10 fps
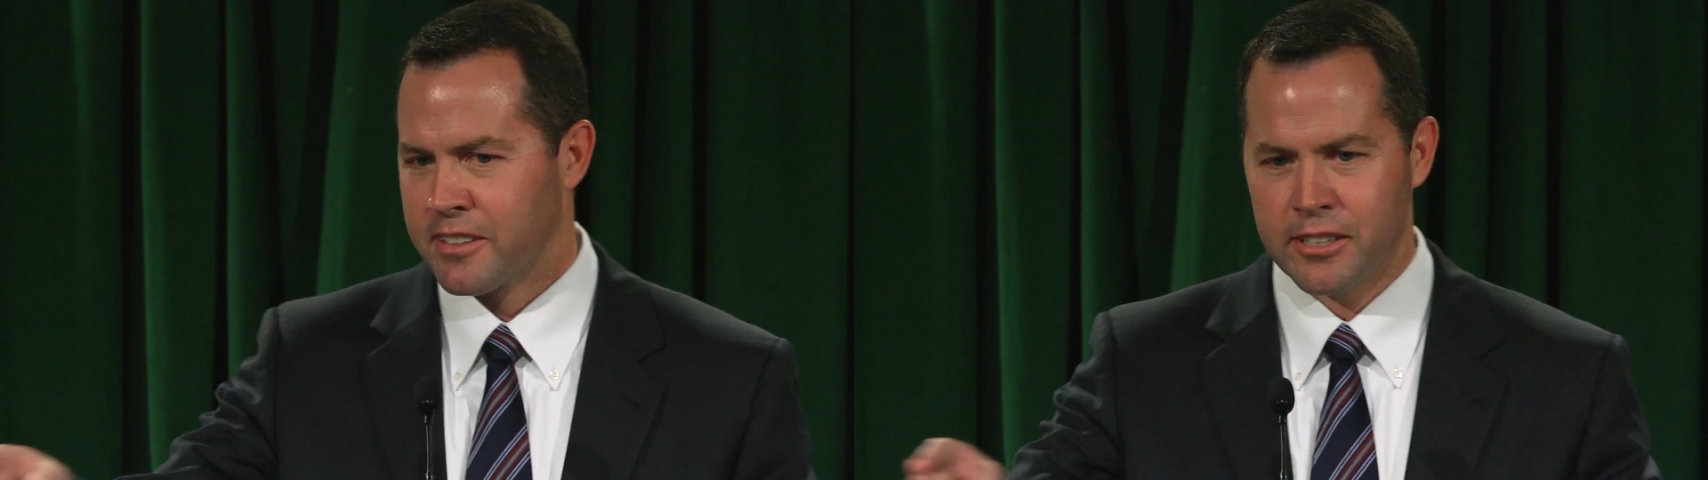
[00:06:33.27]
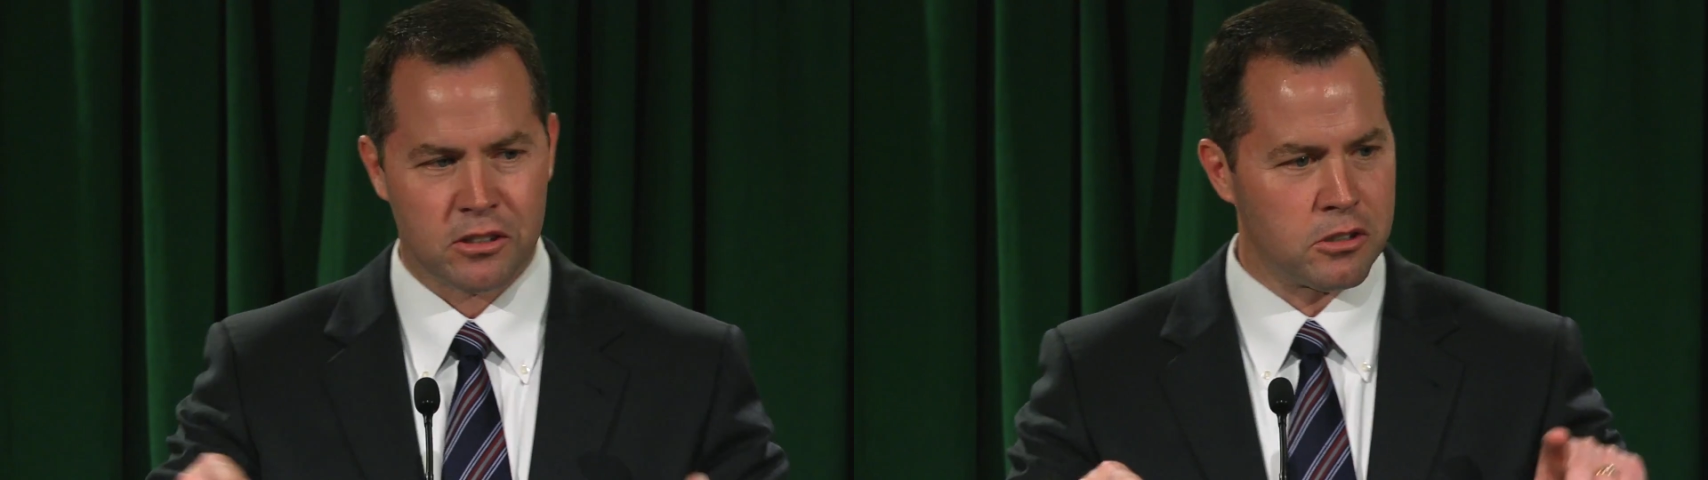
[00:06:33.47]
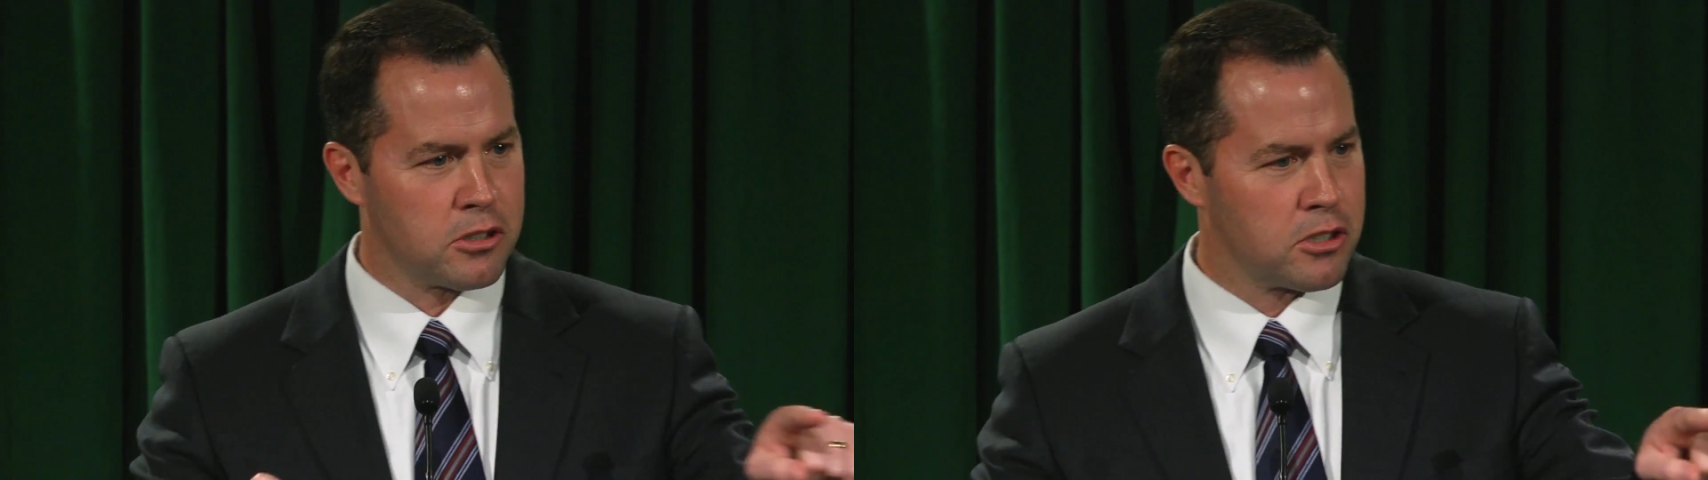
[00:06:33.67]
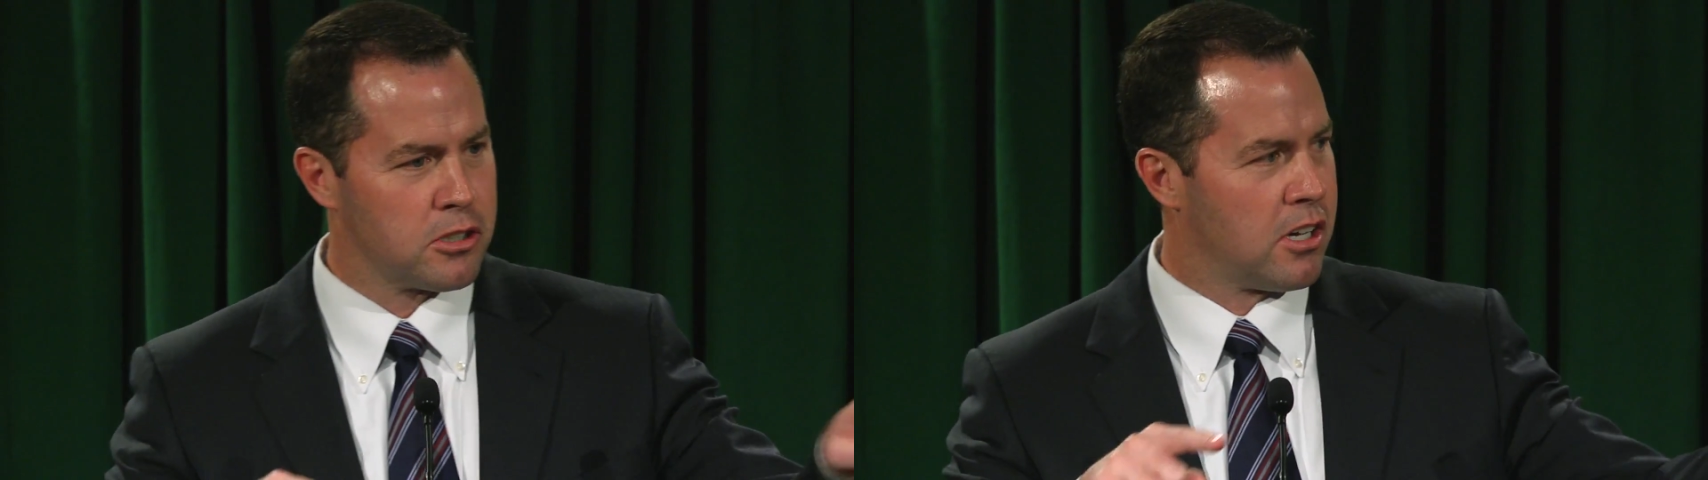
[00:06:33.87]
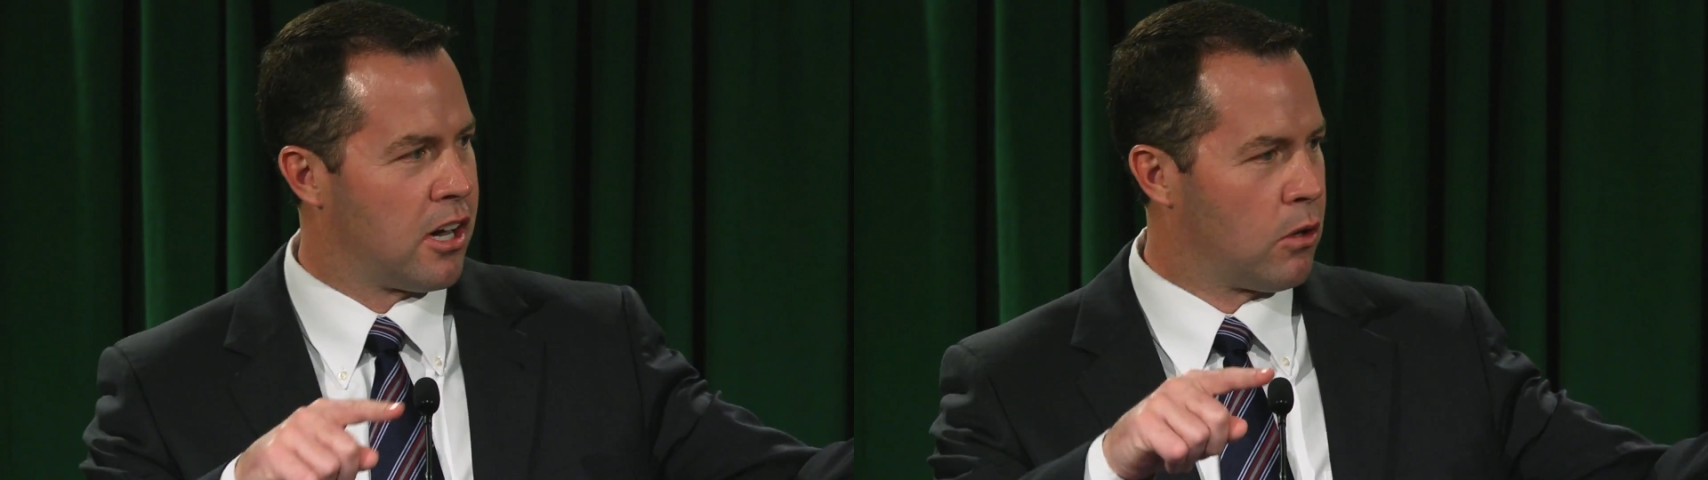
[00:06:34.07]
that are
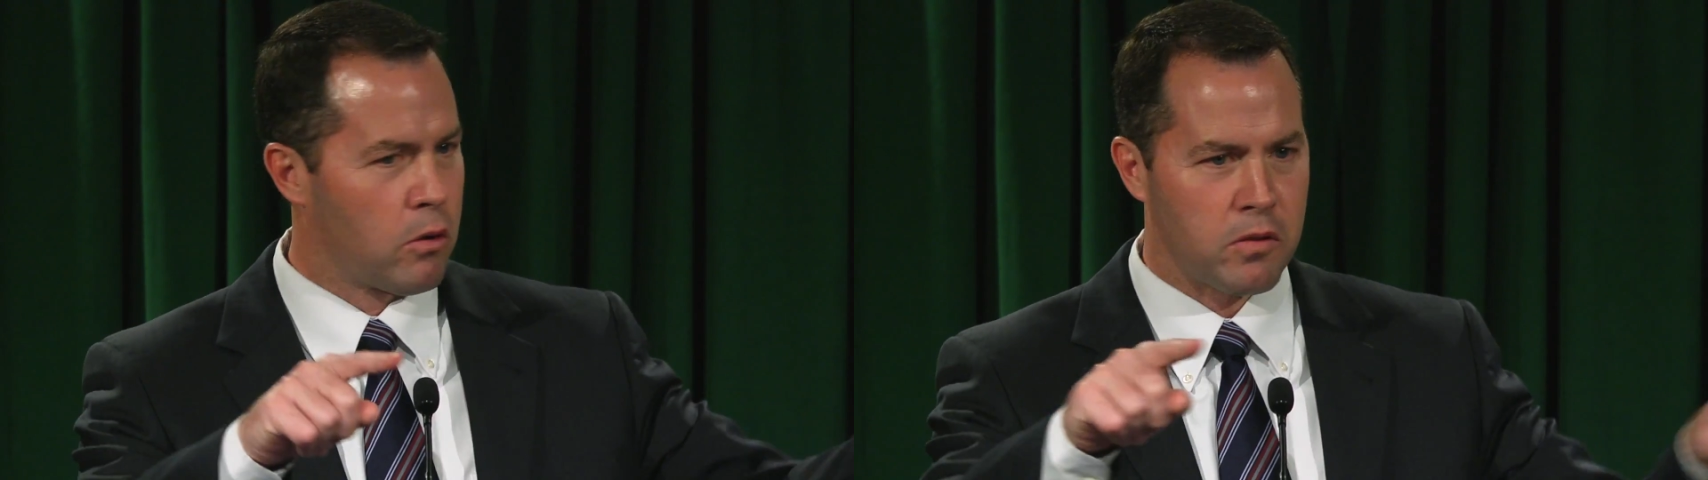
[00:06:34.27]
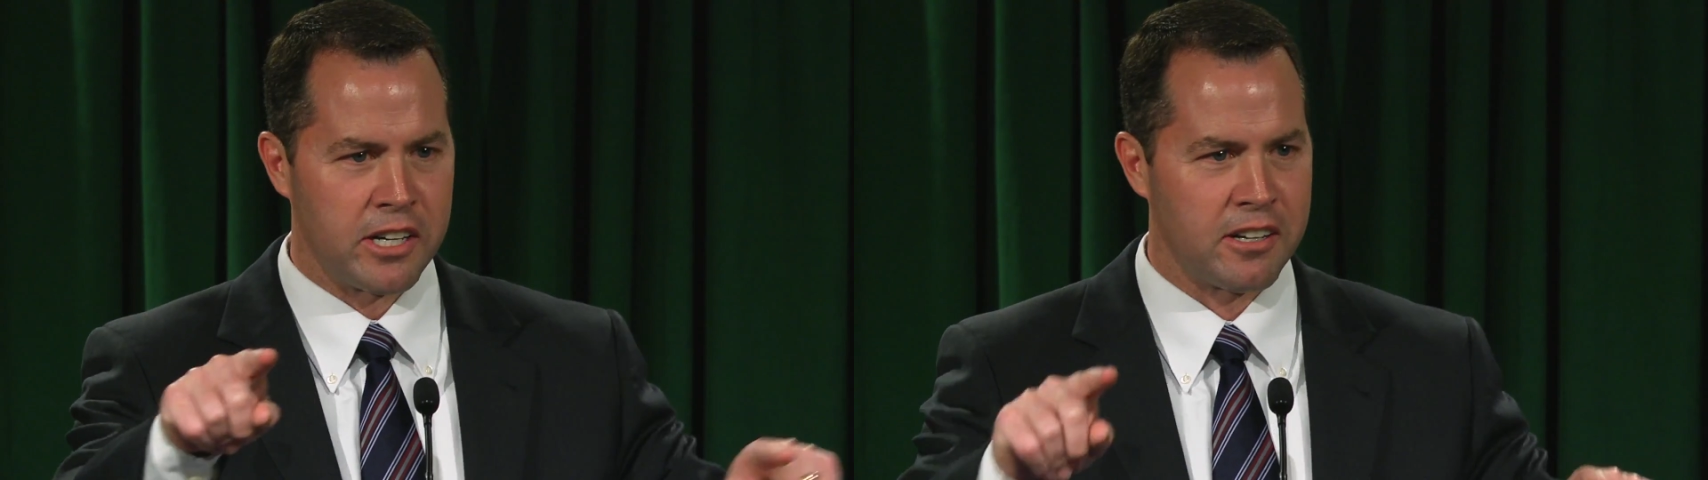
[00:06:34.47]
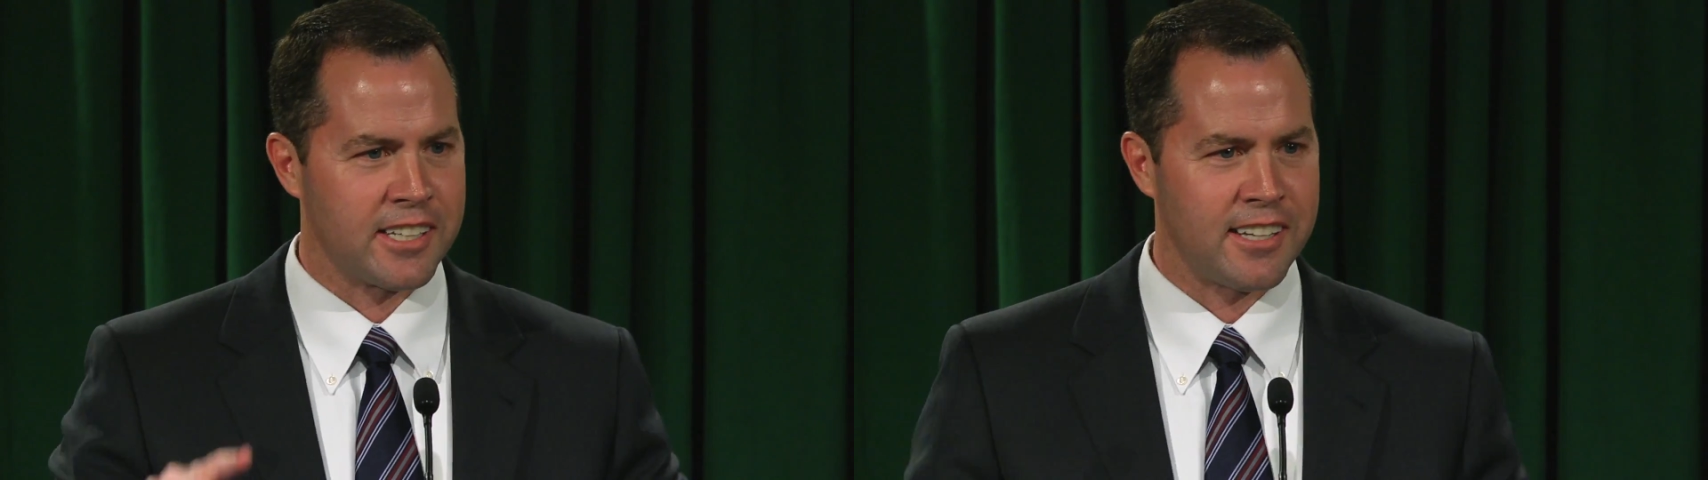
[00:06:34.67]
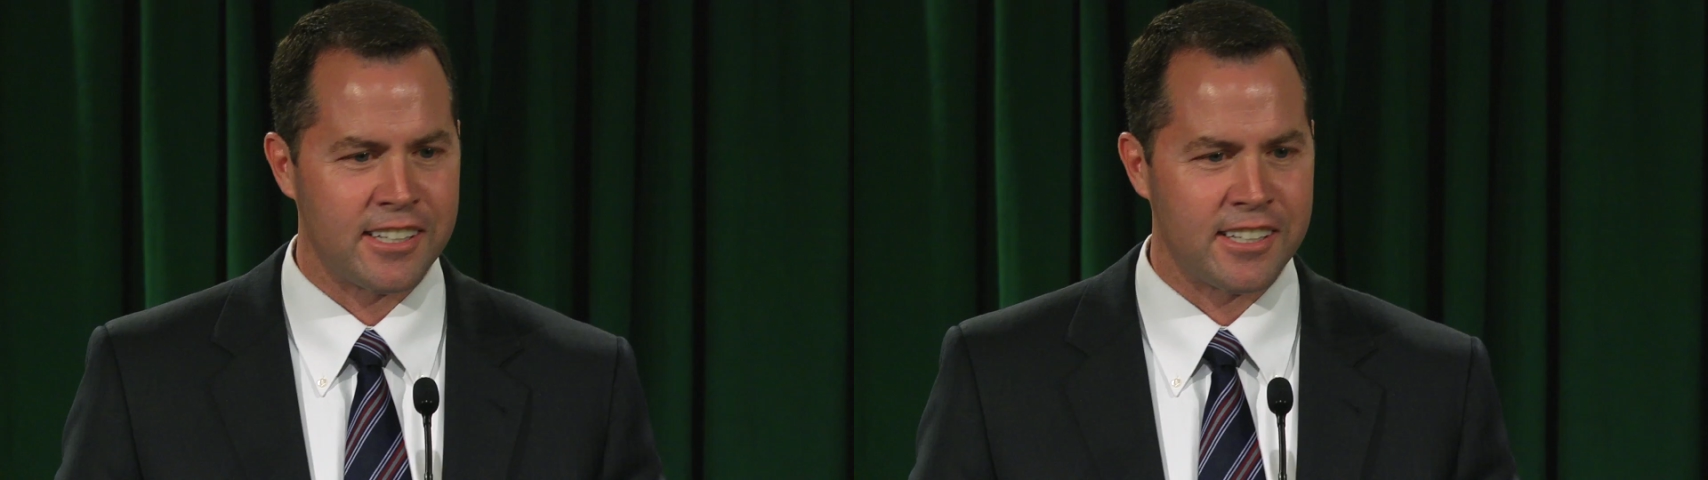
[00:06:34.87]
all over here.